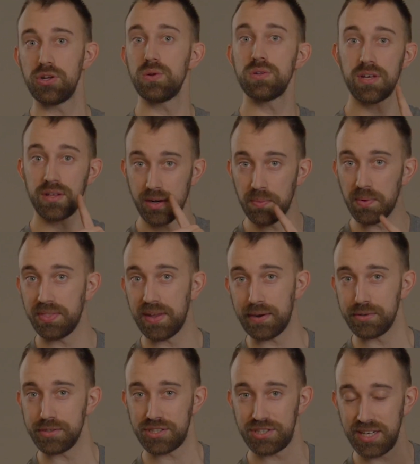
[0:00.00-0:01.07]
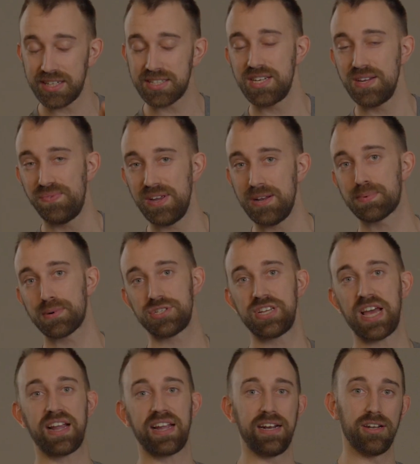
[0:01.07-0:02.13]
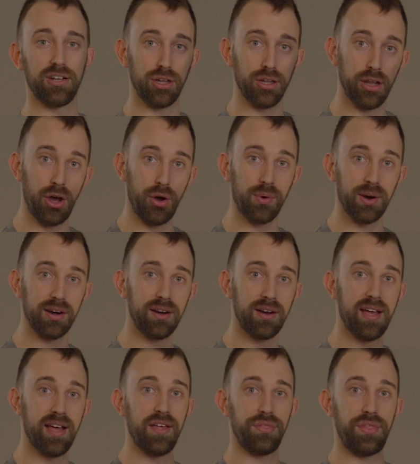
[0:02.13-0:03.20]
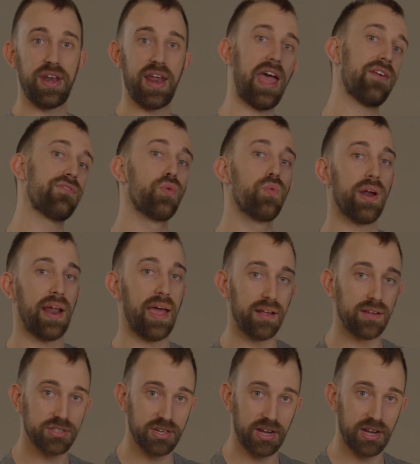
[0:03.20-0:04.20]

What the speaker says: Don't tell anyone that I was 60 feet per second lower than everyone else,